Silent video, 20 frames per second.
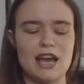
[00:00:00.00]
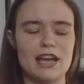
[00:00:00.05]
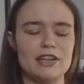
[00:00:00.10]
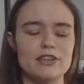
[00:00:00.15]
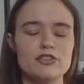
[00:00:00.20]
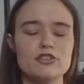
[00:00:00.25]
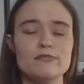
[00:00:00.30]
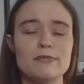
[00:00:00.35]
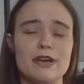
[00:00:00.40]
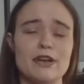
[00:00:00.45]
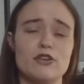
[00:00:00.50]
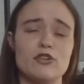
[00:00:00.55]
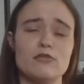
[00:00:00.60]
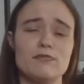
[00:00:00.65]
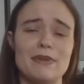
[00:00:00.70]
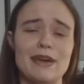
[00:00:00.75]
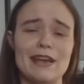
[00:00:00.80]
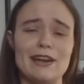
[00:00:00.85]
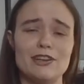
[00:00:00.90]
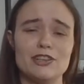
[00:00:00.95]
I do my own
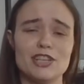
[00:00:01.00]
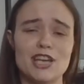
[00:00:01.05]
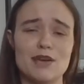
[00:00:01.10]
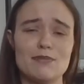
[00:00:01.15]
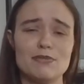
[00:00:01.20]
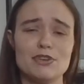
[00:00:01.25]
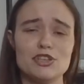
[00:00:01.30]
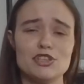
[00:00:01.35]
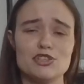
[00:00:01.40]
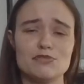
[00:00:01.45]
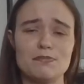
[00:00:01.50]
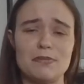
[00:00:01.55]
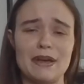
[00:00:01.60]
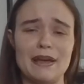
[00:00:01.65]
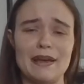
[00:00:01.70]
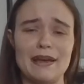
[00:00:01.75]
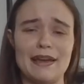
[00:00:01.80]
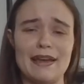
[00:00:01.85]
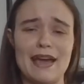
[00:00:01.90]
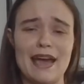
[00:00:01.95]
battle damage
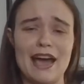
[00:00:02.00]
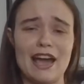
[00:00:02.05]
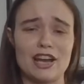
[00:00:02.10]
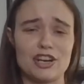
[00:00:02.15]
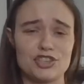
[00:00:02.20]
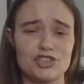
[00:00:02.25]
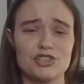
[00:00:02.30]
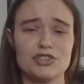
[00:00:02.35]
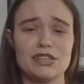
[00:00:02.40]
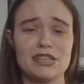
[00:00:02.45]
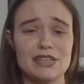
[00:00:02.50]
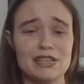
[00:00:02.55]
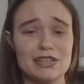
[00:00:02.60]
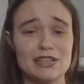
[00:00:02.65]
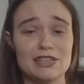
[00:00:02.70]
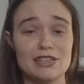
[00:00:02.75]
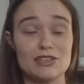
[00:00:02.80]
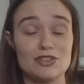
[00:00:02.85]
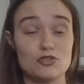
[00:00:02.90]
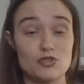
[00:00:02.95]
by
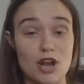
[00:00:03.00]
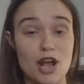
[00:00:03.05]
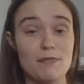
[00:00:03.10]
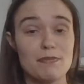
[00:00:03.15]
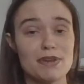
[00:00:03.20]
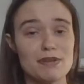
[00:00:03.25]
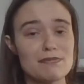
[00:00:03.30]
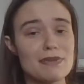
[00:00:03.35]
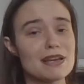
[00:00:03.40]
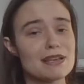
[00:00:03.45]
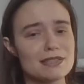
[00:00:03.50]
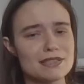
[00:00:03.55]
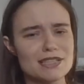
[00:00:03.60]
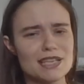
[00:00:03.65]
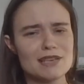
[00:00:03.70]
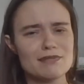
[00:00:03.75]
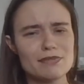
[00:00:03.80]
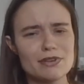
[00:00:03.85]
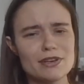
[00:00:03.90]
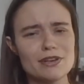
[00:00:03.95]
actually dropping my
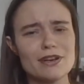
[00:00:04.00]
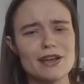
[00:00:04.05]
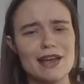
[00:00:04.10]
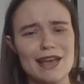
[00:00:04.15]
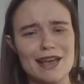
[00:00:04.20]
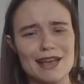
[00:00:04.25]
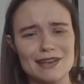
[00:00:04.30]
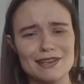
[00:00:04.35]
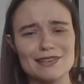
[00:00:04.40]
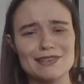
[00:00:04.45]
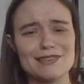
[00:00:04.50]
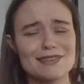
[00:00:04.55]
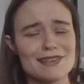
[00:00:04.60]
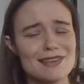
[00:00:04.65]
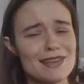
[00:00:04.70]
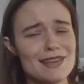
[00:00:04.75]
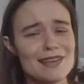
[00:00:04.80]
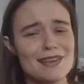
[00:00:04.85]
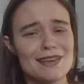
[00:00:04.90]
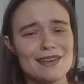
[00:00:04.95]
saber and
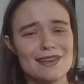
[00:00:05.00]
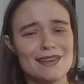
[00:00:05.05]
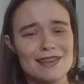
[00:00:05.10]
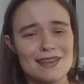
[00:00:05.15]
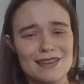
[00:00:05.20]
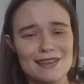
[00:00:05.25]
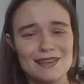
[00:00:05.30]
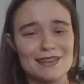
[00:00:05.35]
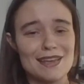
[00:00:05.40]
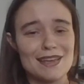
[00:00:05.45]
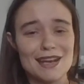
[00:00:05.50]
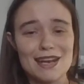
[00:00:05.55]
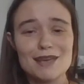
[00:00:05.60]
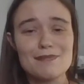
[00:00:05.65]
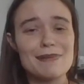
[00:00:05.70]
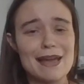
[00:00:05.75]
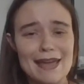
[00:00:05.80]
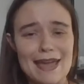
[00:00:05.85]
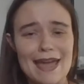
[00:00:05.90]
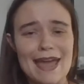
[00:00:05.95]
getting
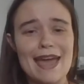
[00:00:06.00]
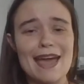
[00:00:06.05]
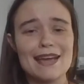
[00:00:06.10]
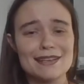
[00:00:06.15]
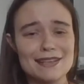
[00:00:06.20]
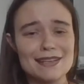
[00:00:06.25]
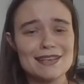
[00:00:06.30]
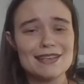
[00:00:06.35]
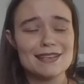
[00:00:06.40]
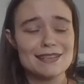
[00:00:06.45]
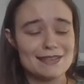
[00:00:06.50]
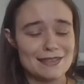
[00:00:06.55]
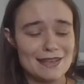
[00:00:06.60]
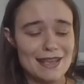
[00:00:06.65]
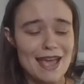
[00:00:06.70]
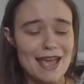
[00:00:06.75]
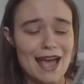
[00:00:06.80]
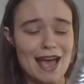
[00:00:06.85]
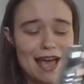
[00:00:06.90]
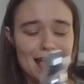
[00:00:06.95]
my hand hit,
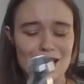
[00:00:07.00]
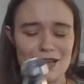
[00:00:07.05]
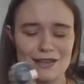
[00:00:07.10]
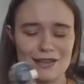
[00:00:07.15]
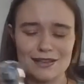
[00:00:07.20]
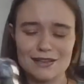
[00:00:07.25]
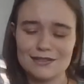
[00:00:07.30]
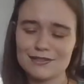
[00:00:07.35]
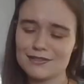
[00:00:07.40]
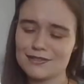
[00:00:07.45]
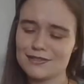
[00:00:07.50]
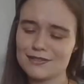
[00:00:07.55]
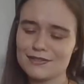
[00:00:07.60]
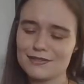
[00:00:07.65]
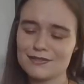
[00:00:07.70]
and